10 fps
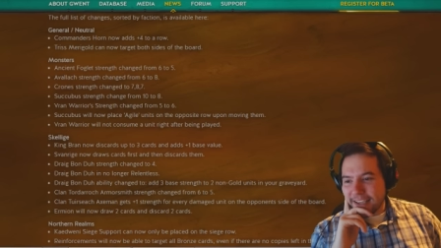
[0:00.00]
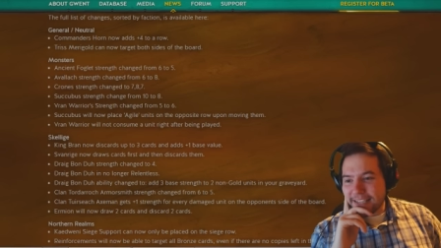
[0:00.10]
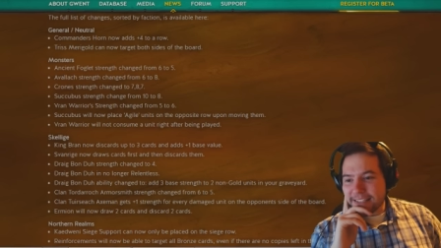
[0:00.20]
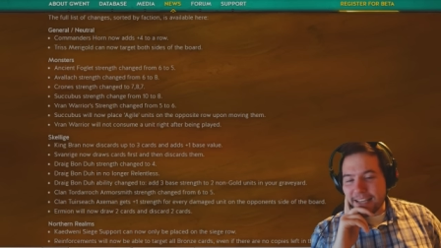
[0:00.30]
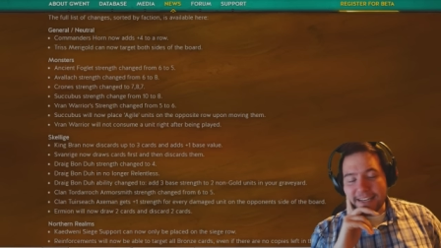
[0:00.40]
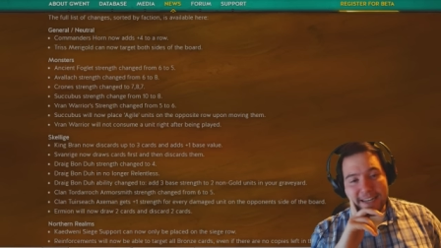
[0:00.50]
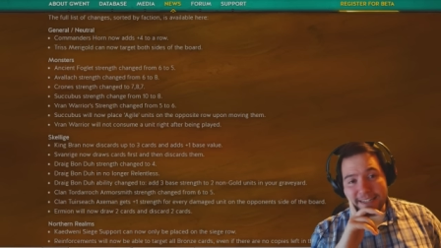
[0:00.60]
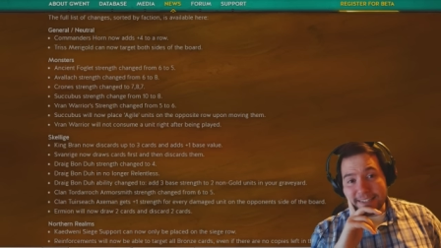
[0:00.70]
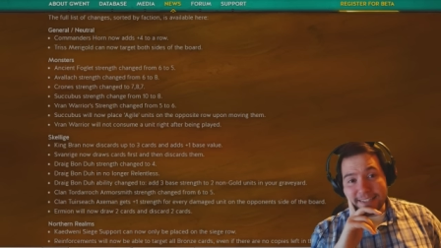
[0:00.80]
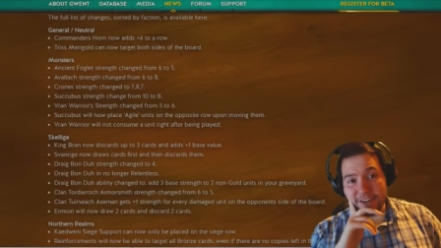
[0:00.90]
Is that
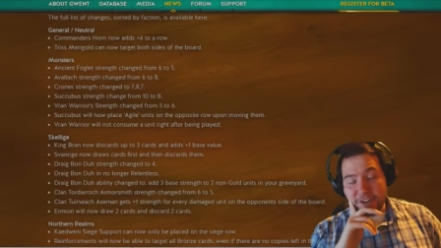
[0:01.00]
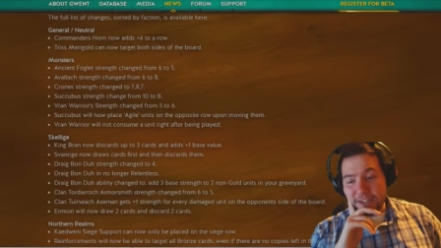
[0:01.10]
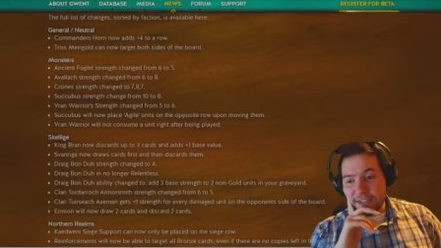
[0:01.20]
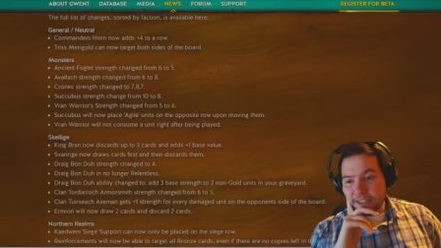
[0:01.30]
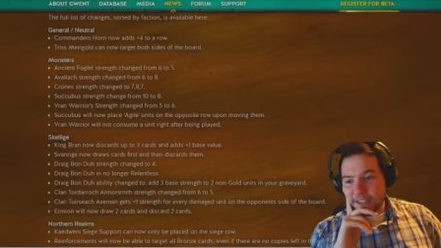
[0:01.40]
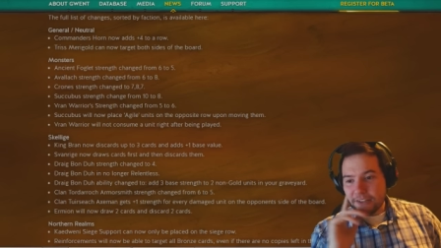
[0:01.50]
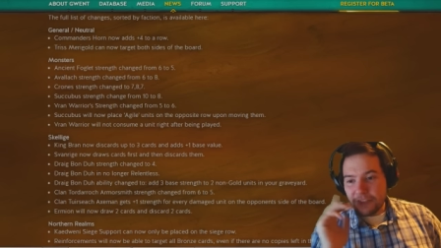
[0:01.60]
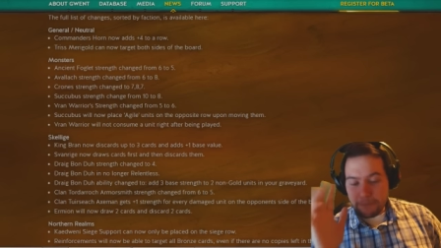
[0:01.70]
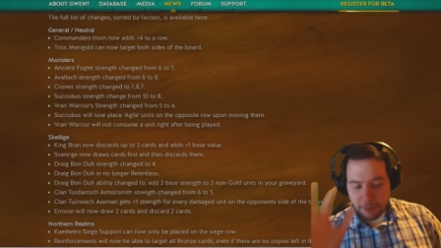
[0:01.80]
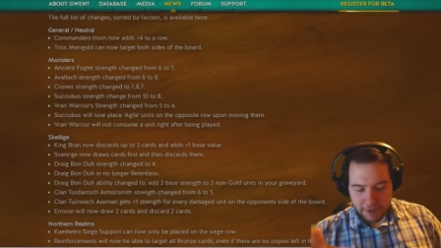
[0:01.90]
necessary?
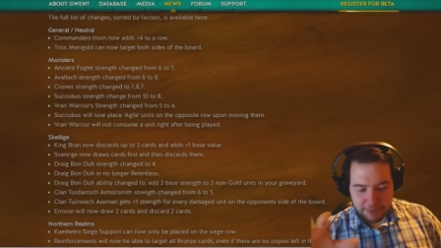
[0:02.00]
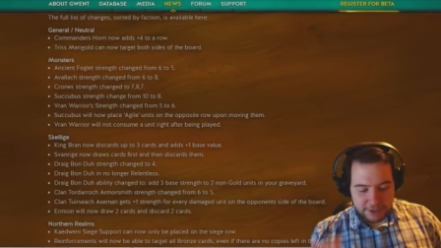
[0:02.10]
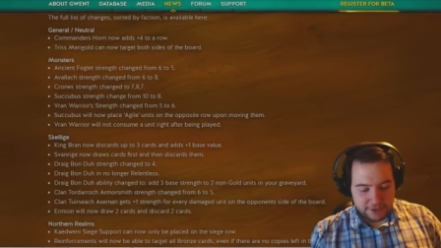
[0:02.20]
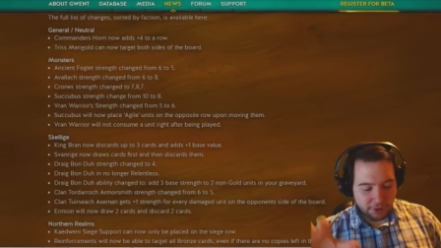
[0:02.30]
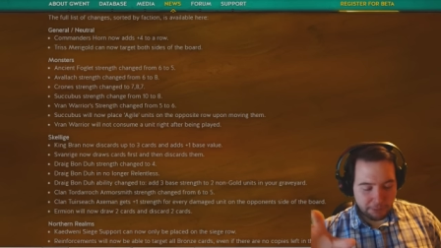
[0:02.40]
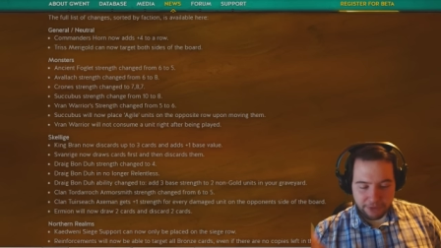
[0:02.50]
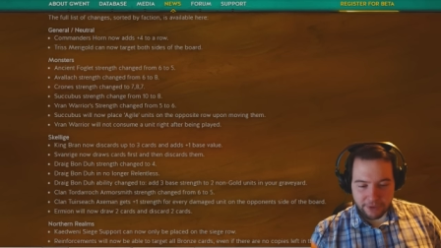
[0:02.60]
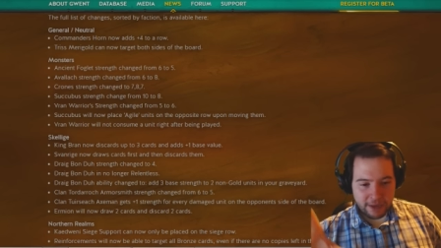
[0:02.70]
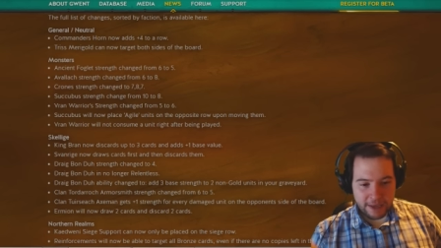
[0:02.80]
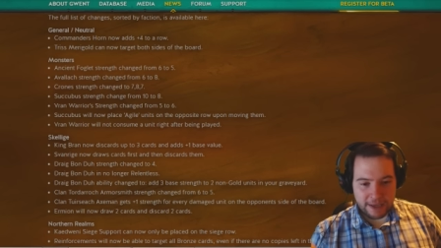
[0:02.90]
There might be
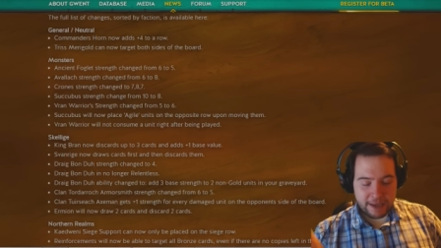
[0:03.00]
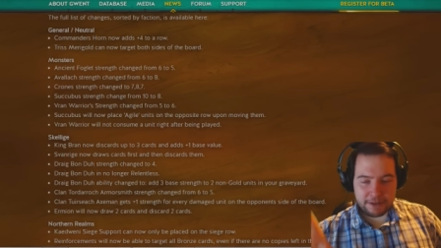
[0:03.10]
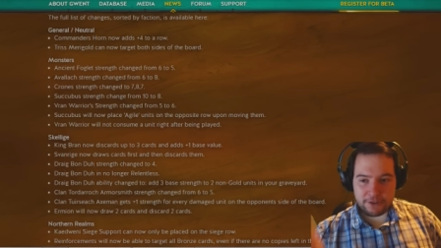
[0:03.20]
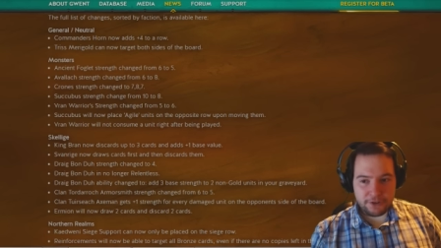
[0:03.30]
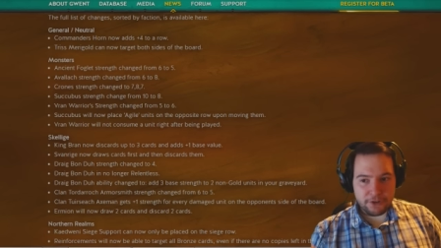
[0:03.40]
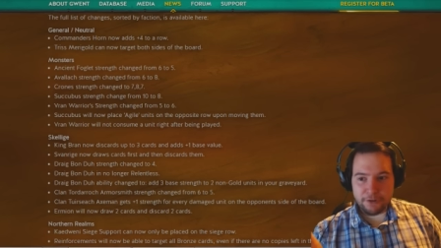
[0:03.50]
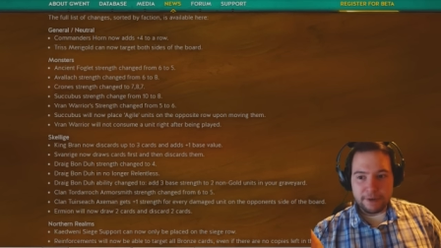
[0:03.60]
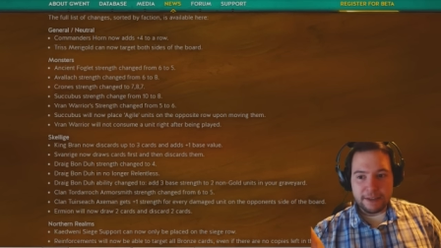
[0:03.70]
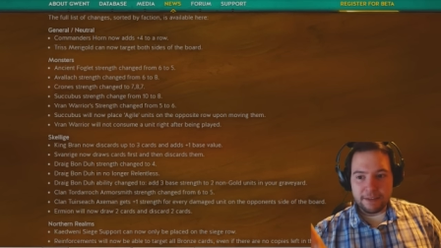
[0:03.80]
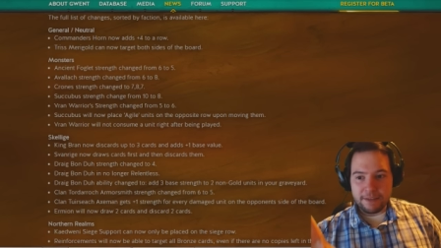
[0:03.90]
something here to do
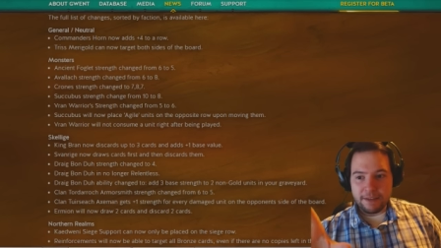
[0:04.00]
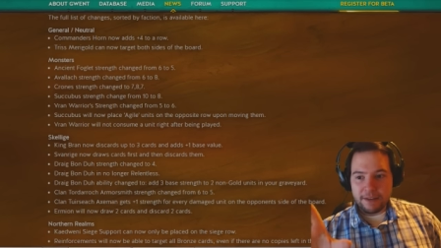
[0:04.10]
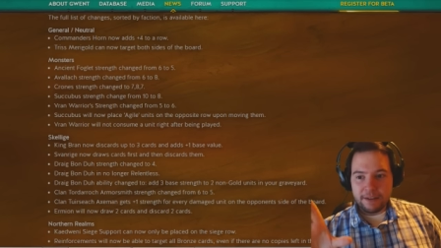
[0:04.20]
with,